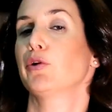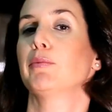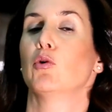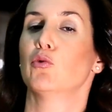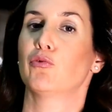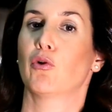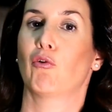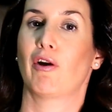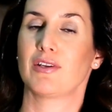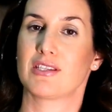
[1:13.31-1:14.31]
to remove
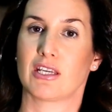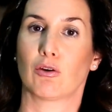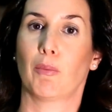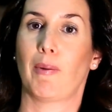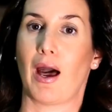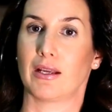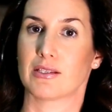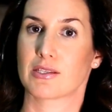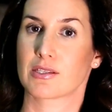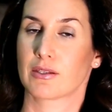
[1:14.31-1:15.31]
of every single
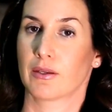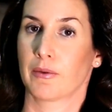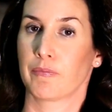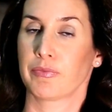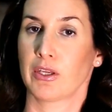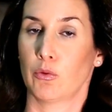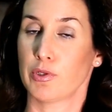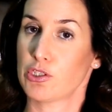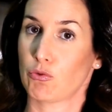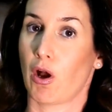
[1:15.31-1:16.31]
piles.
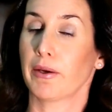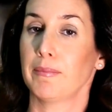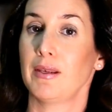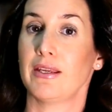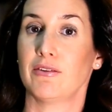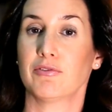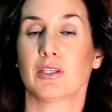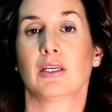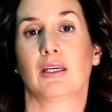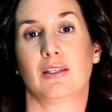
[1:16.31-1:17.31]
We strongly believe
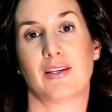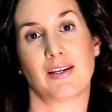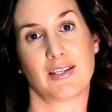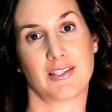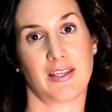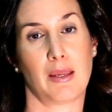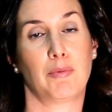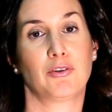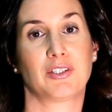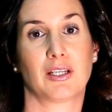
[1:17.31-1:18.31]
that the
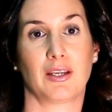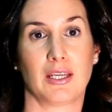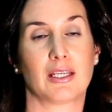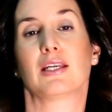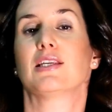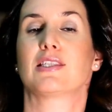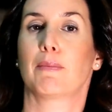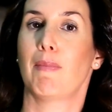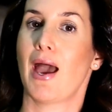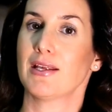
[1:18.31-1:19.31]
stapler technique is
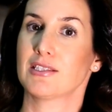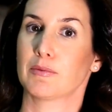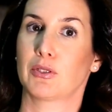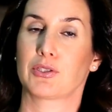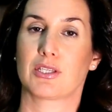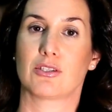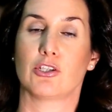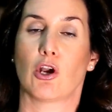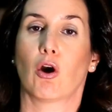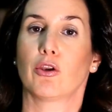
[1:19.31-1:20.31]
the best because it's
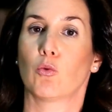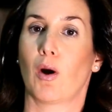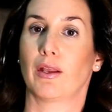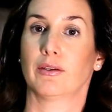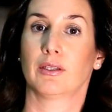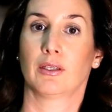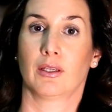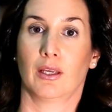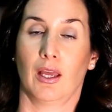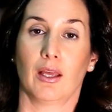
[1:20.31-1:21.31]
the only one
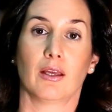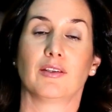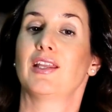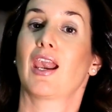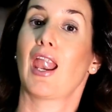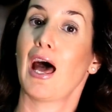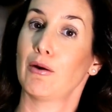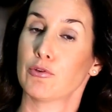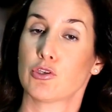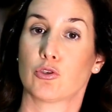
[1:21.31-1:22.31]
that
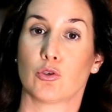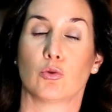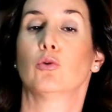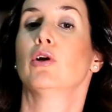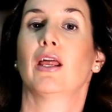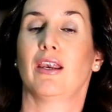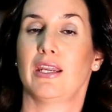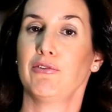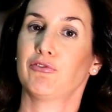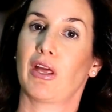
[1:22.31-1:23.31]
allows to
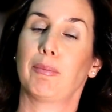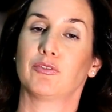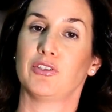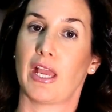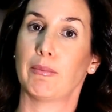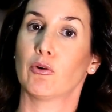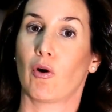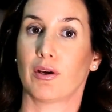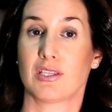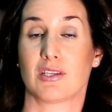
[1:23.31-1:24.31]
lift up the
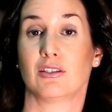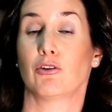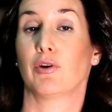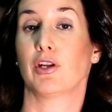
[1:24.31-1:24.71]
hemorrhoids in